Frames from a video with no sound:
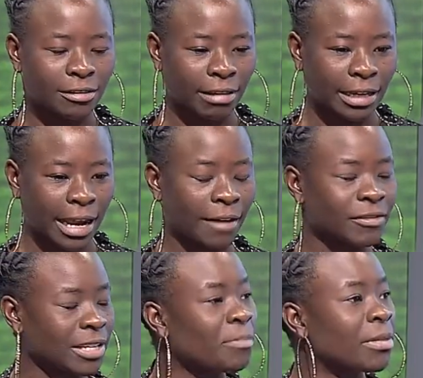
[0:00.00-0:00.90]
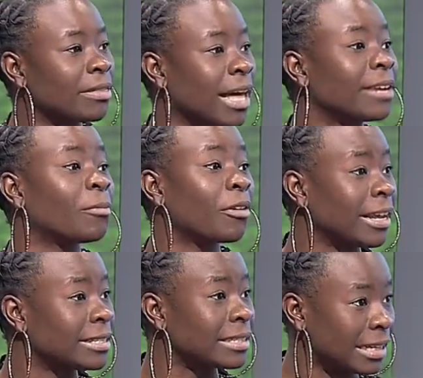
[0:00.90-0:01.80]
that I have something that
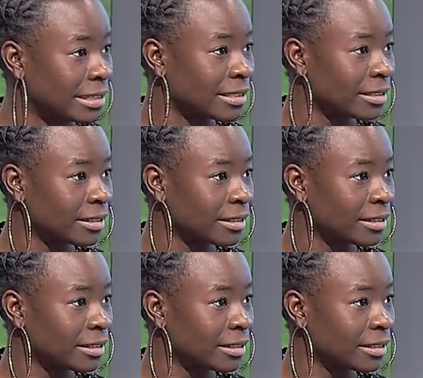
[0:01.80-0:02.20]
priceless